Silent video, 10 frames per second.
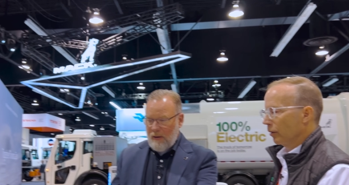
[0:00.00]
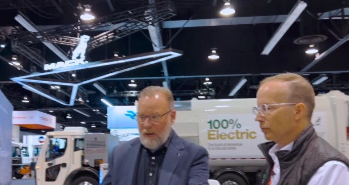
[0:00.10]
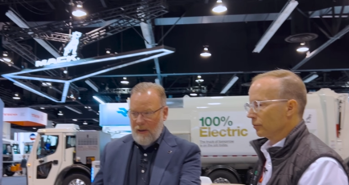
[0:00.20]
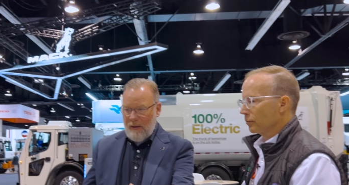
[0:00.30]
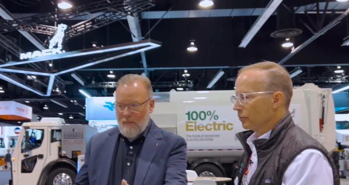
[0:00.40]

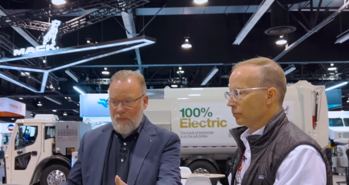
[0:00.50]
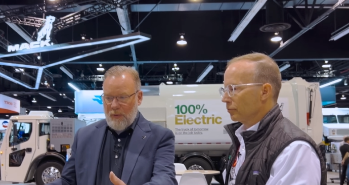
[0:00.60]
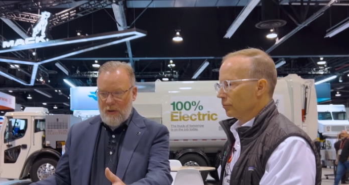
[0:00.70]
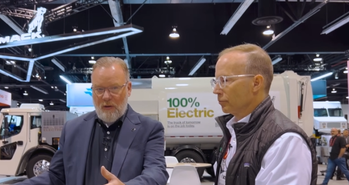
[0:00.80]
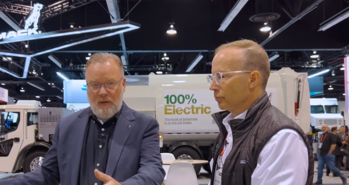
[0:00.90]
Speaker 1: Yeah.
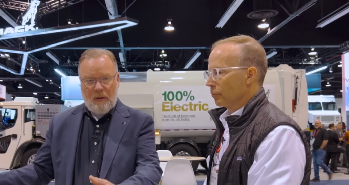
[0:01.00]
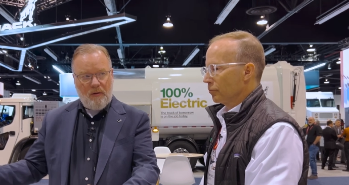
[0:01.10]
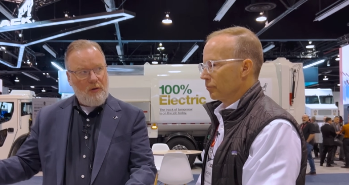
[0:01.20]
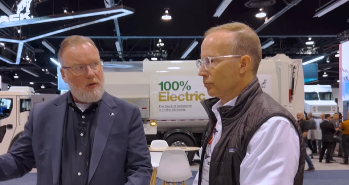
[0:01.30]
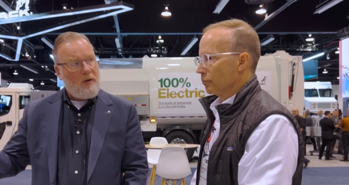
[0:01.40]
But you
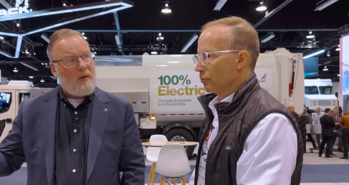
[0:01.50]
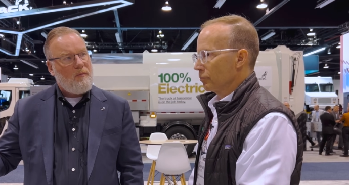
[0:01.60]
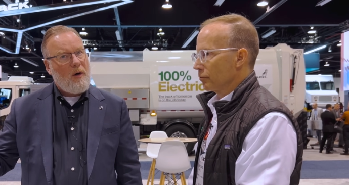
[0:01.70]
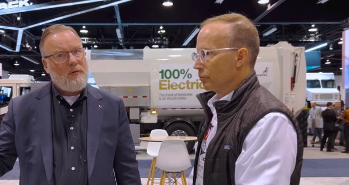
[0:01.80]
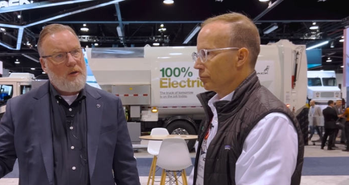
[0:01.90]
can
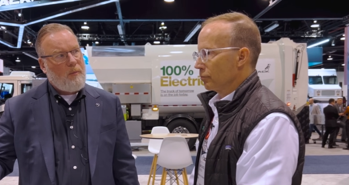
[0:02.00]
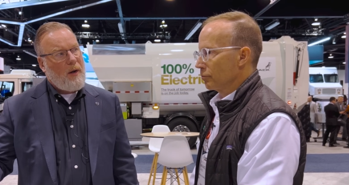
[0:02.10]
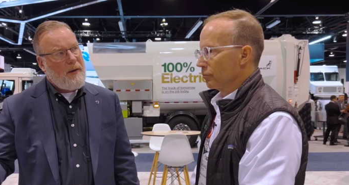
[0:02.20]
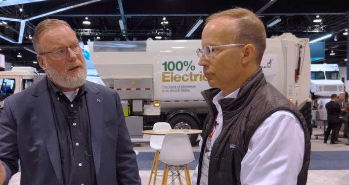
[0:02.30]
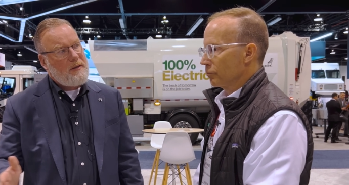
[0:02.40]

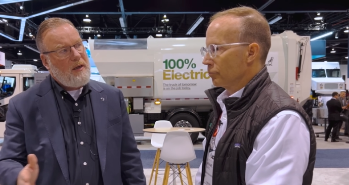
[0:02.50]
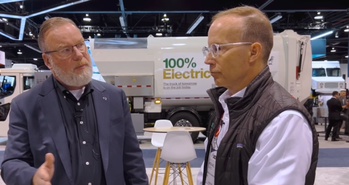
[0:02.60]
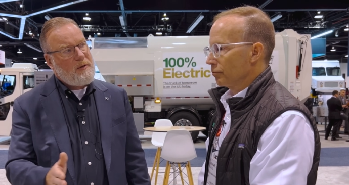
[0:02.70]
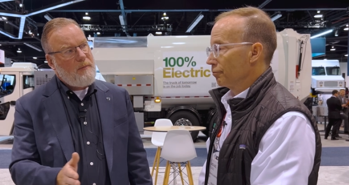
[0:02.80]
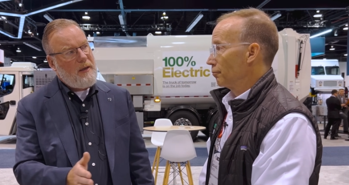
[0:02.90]
multiply this up
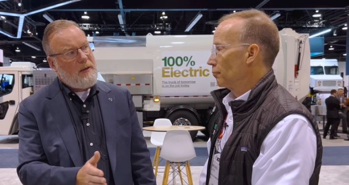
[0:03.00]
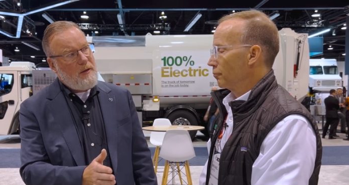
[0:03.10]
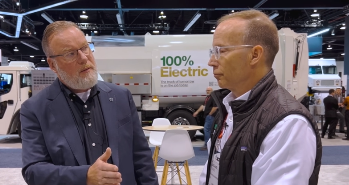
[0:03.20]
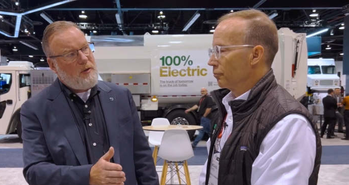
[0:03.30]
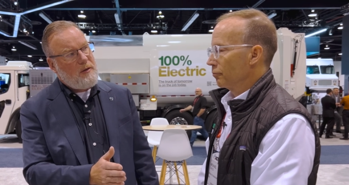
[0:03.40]
as many
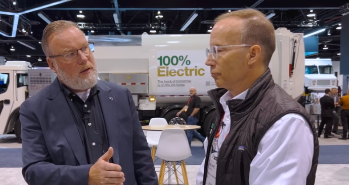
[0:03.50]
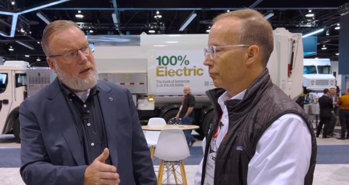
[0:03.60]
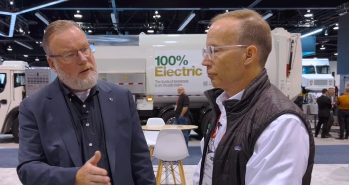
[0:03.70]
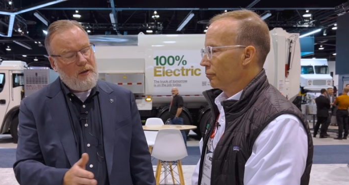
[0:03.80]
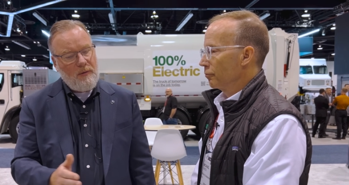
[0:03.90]
times as you
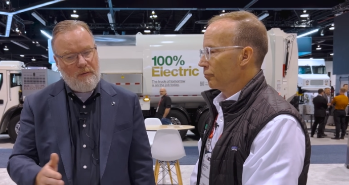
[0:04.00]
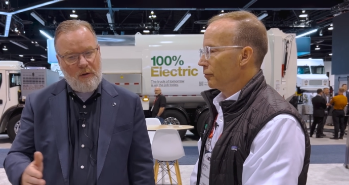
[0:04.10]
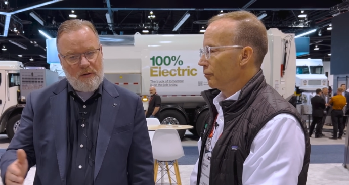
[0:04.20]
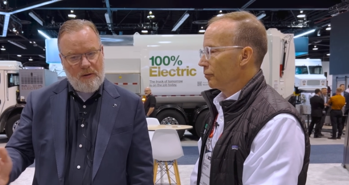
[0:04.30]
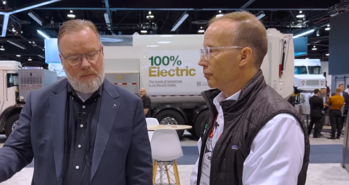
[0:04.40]
like. So we've
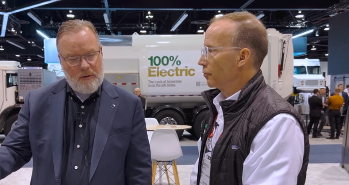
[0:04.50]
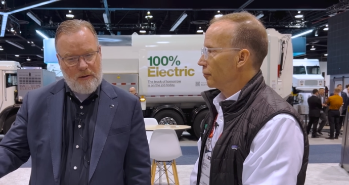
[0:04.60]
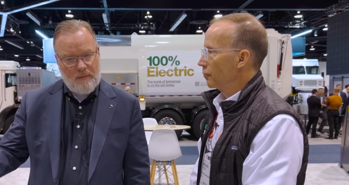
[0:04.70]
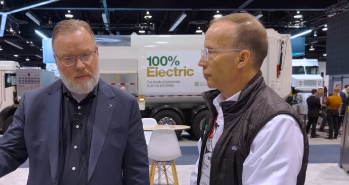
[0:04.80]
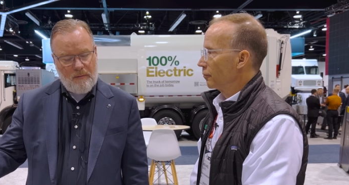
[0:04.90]
got some
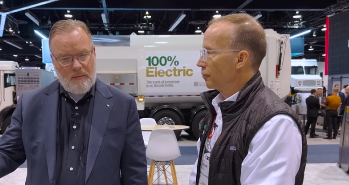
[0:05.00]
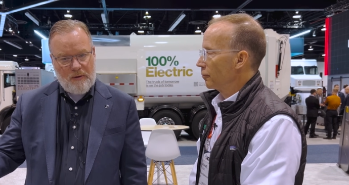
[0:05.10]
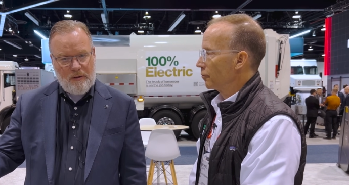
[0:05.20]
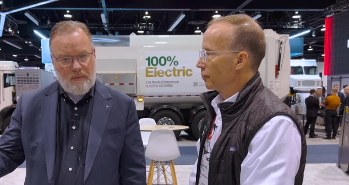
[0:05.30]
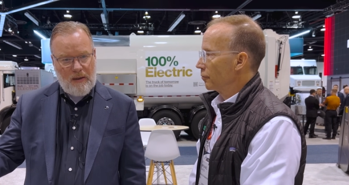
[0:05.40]

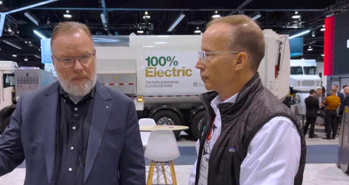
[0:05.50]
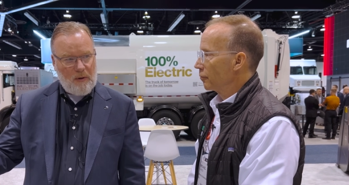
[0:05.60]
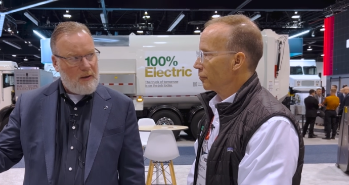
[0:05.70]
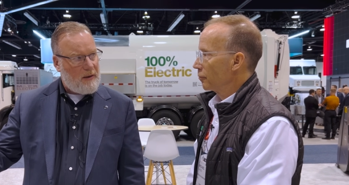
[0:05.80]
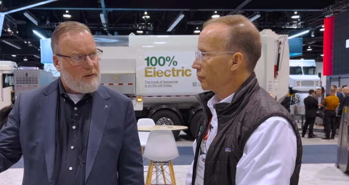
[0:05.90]

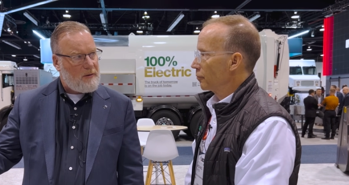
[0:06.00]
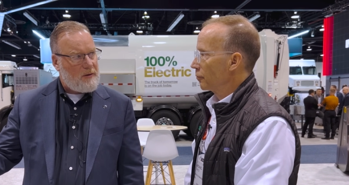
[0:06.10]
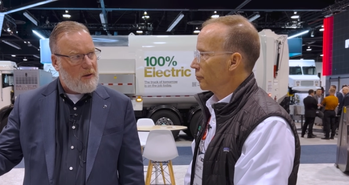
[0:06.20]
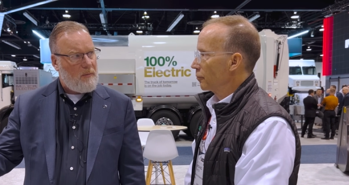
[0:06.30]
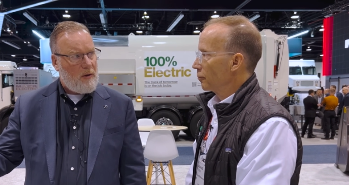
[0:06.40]
applications
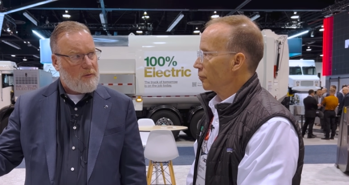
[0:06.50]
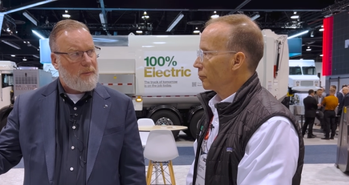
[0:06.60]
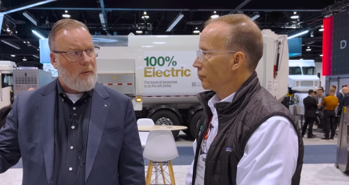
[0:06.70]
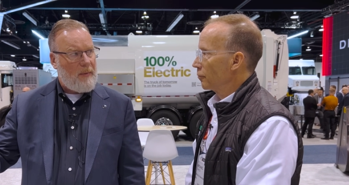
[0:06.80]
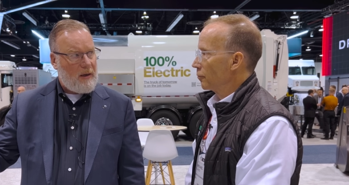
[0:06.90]
that are
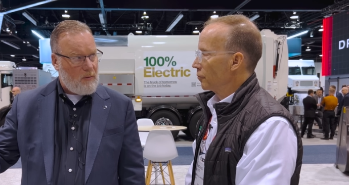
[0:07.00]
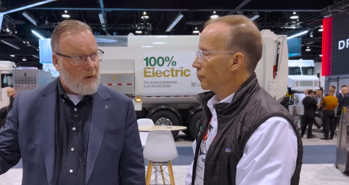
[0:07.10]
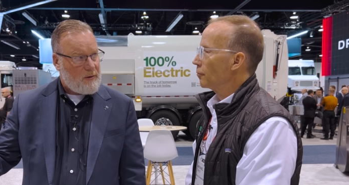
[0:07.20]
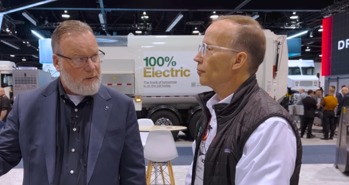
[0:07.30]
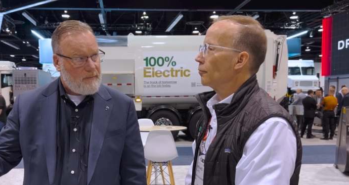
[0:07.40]
multiple
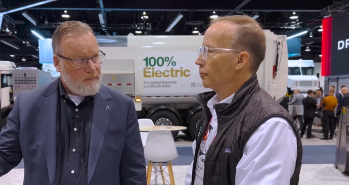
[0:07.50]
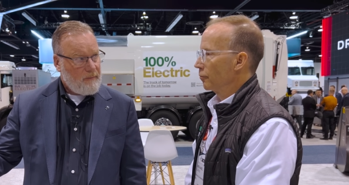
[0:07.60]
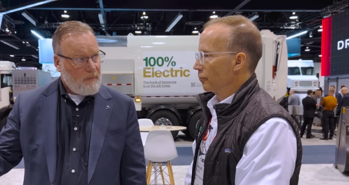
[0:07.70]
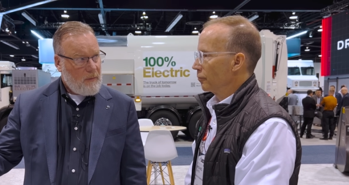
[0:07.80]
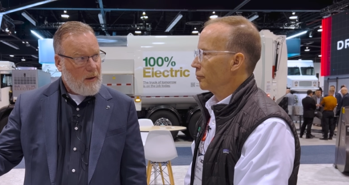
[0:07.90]
megawatts.
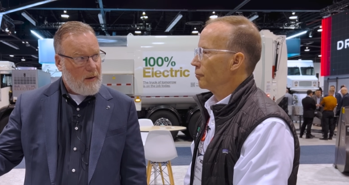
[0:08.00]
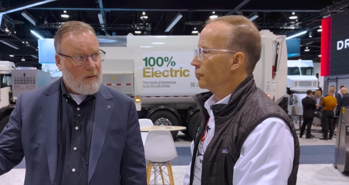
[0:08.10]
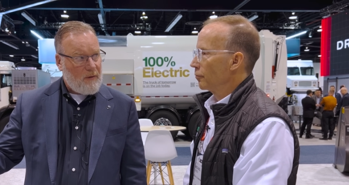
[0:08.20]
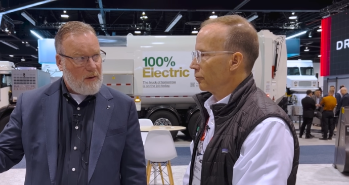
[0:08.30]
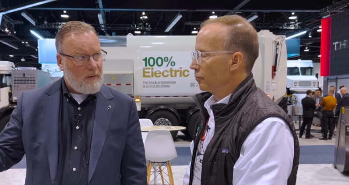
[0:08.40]

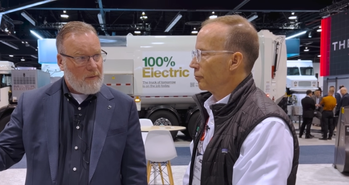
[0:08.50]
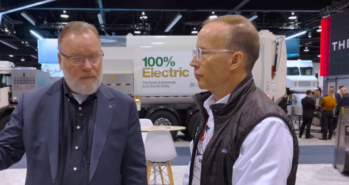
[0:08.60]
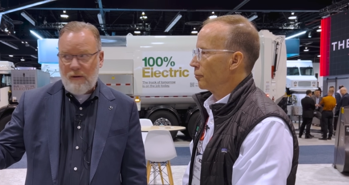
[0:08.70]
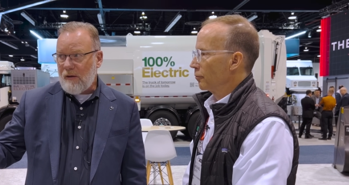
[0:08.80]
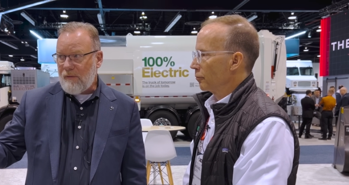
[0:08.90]

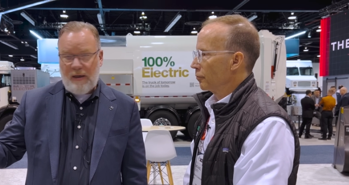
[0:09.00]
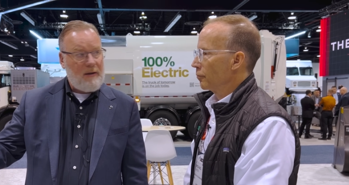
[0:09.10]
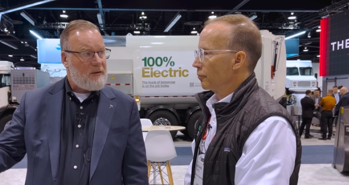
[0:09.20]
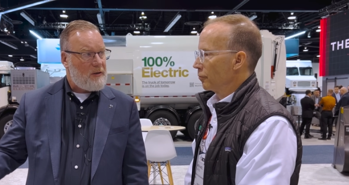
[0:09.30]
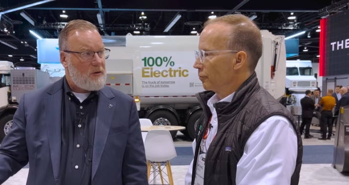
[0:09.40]
Of
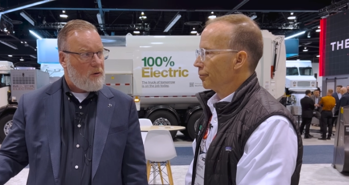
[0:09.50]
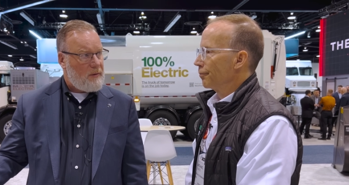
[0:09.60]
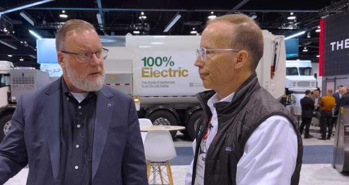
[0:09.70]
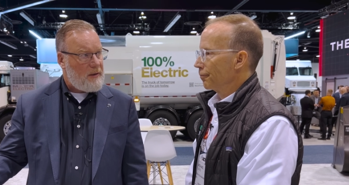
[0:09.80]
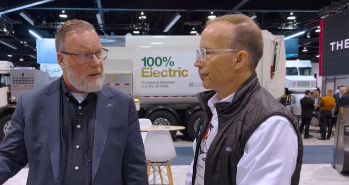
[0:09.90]
energy
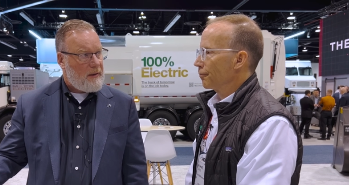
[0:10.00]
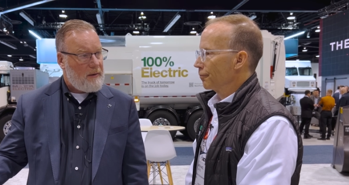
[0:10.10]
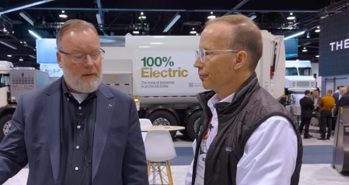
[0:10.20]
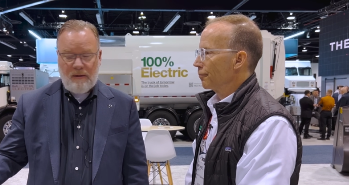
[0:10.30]
storage needed,